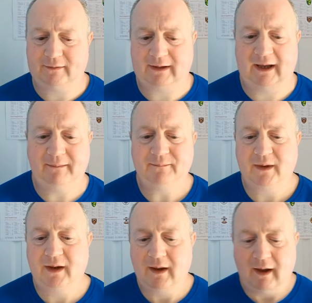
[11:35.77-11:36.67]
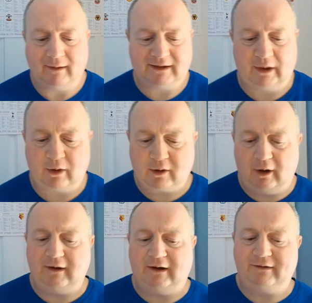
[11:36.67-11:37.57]
Okay, and Diego
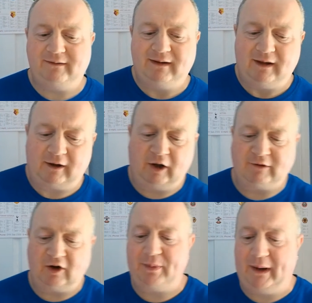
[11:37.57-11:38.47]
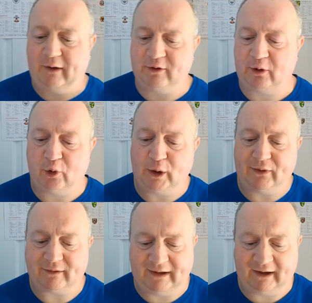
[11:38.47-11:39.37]
Carlos, the contract expires on the 30th
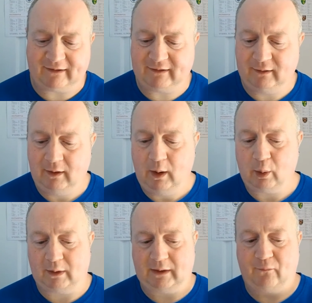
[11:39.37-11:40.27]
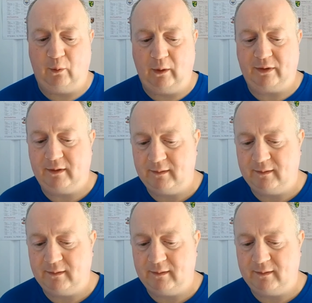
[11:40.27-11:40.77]
of 6, 24th.